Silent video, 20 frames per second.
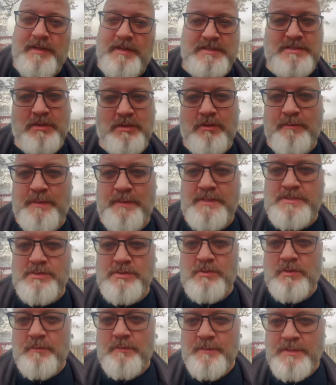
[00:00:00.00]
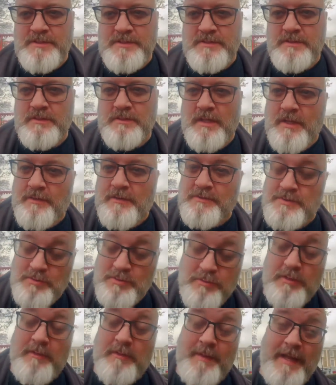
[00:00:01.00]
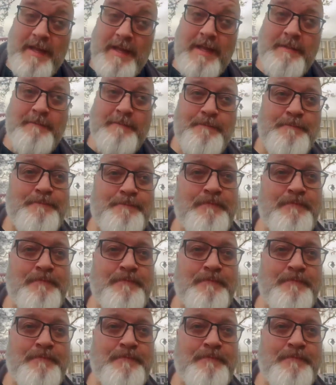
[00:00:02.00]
There's a lot of been talk about him.